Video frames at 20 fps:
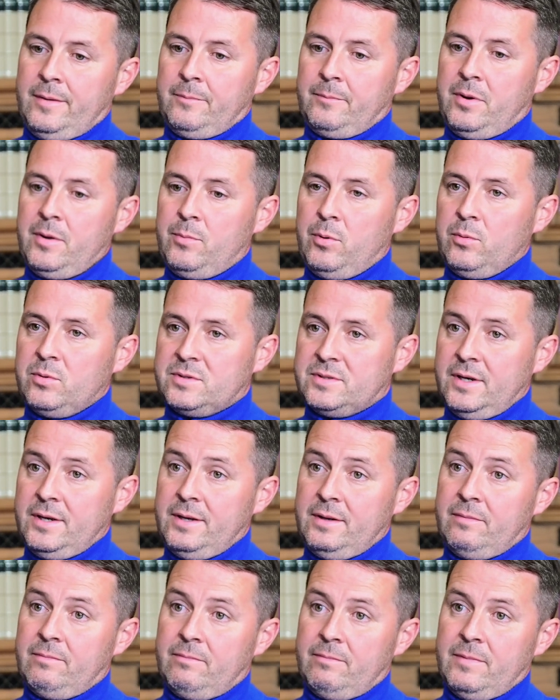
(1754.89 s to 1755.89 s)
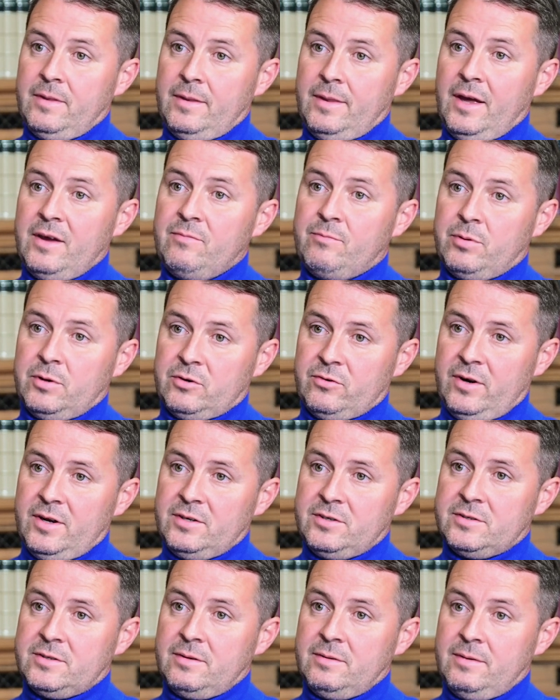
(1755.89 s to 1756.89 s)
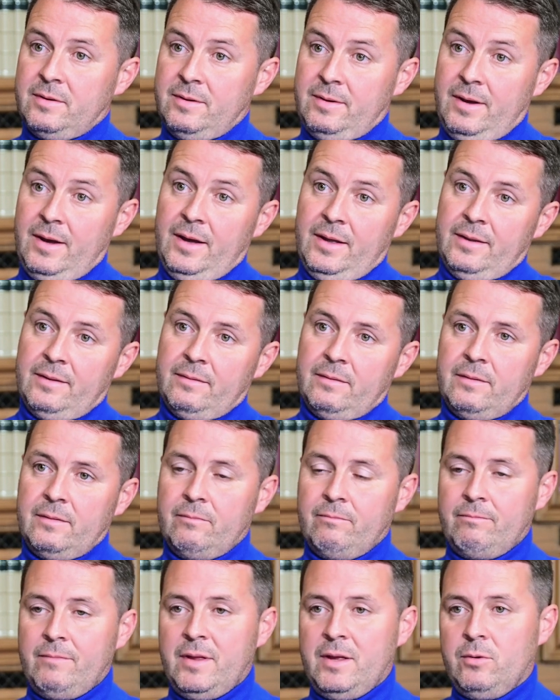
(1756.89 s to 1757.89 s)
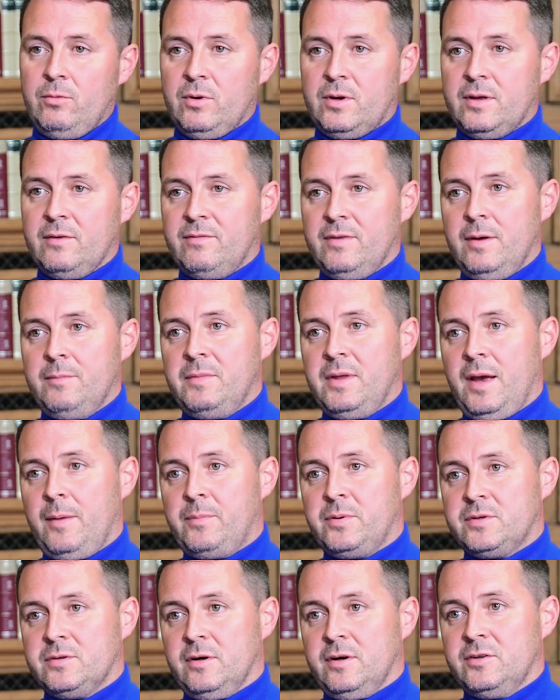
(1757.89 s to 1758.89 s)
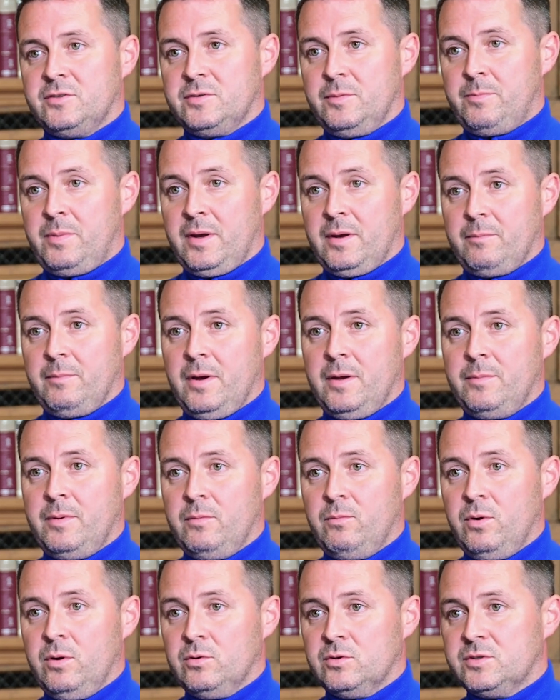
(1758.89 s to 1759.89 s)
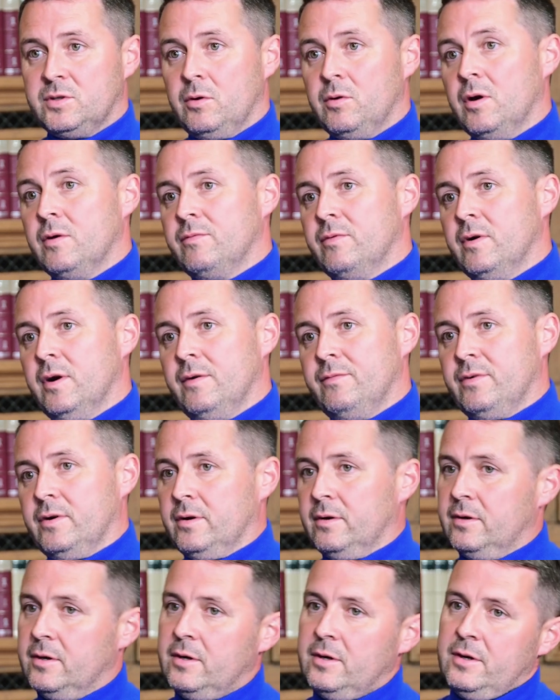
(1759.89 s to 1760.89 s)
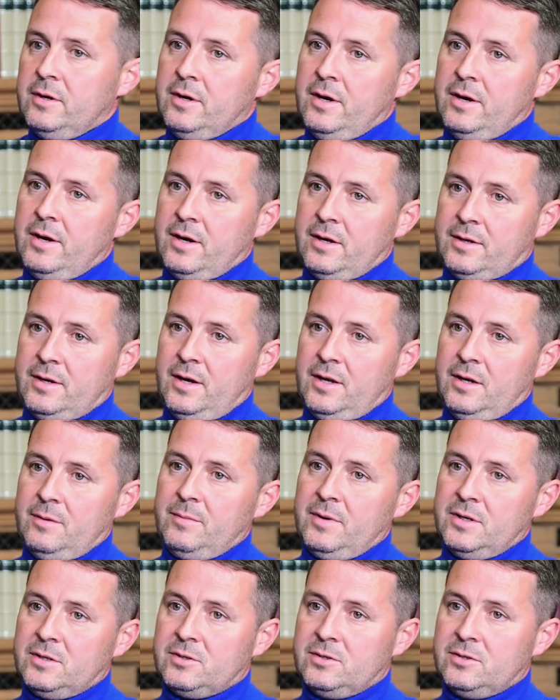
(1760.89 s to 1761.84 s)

people will see that they've progressed, and it will give them the appetite to pick maybe Wealdstone over other academies,